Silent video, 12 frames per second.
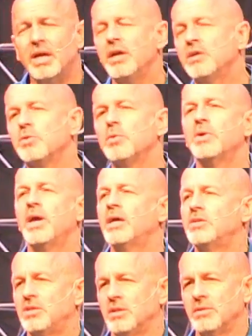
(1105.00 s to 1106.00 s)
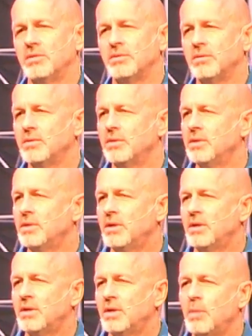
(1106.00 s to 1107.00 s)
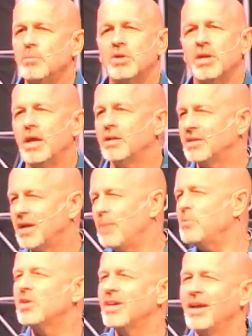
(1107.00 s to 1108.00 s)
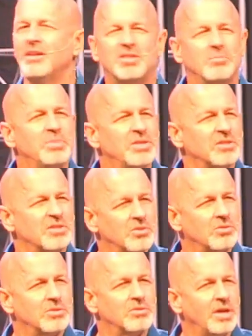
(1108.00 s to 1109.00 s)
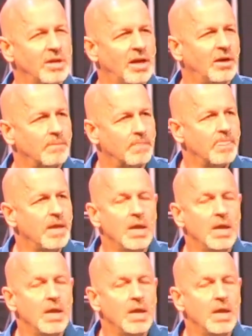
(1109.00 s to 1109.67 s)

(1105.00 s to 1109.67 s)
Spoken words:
Here's what I want to ask you. I'm looking out at some business owners right now.